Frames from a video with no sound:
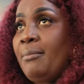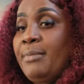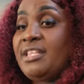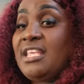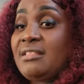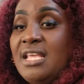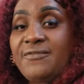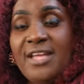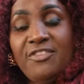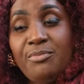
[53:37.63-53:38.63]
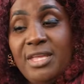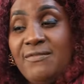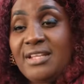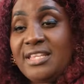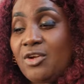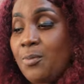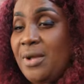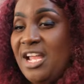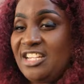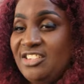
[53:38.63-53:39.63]
But you see, if, if me ever take up
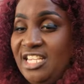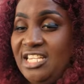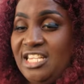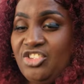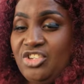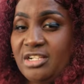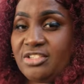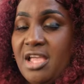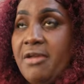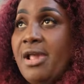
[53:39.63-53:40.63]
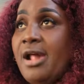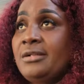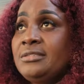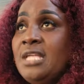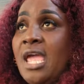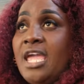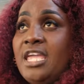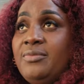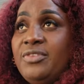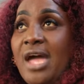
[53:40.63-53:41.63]
all a TD Jakes or a
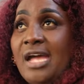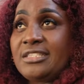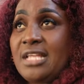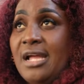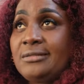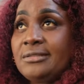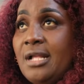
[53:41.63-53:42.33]
him daughter